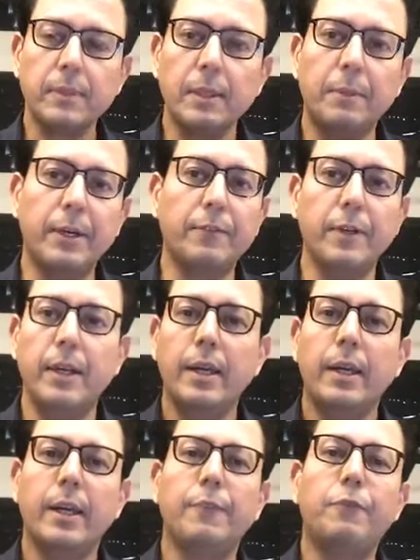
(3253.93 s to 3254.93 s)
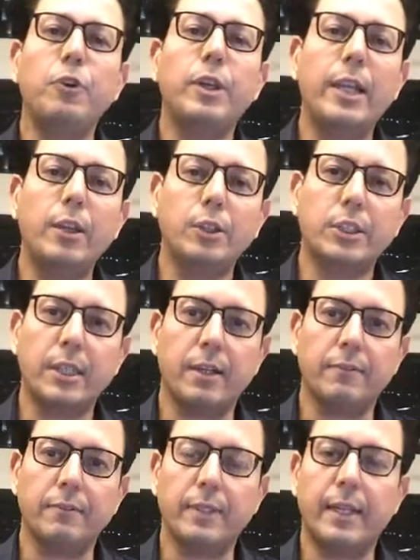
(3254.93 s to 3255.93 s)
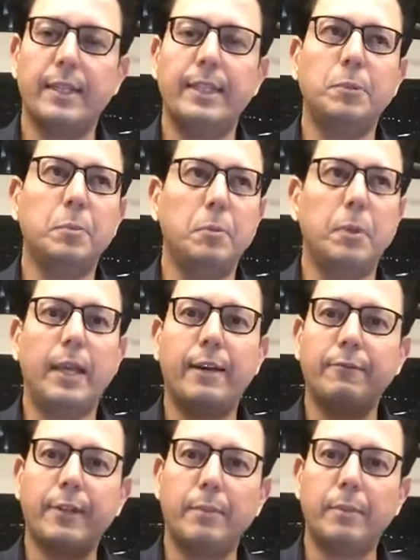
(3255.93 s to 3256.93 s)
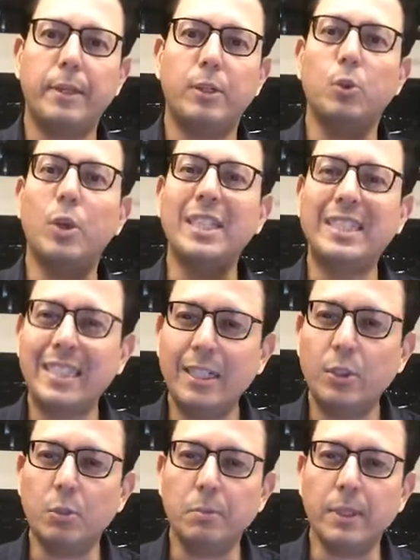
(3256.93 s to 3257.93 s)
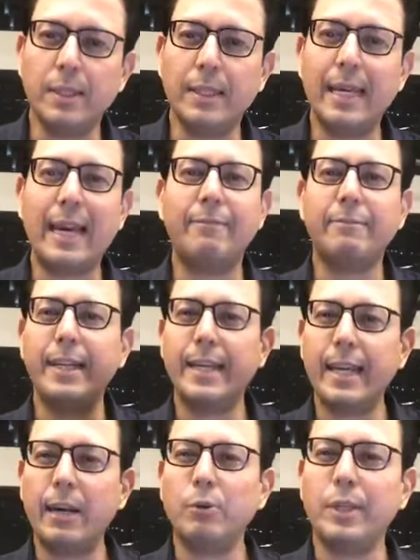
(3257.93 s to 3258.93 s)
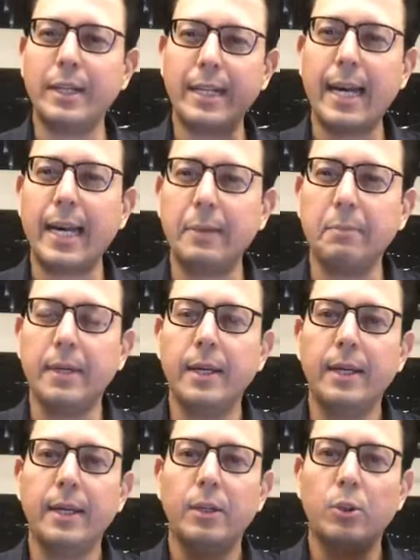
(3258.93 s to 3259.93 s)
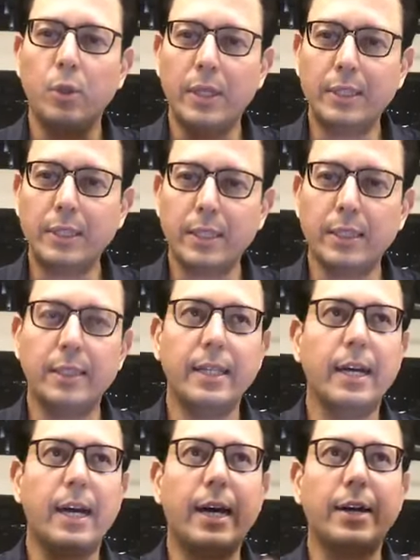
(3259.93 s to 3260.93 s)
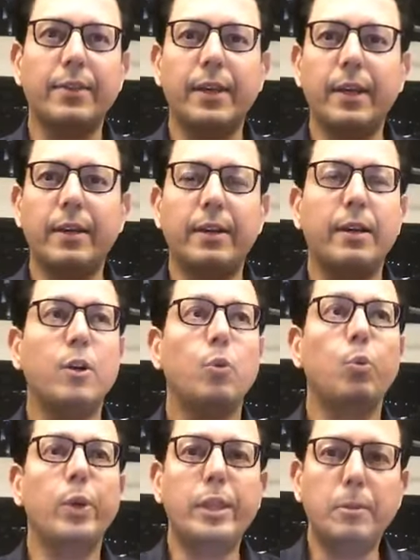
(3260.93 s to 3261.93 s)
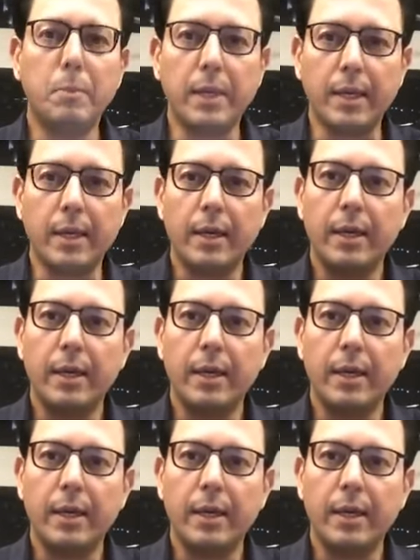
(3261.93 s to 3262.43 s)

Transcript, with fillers: But if you tell yourself that these people have come in to listen to me, they have taken out the time to listen. They are there with me.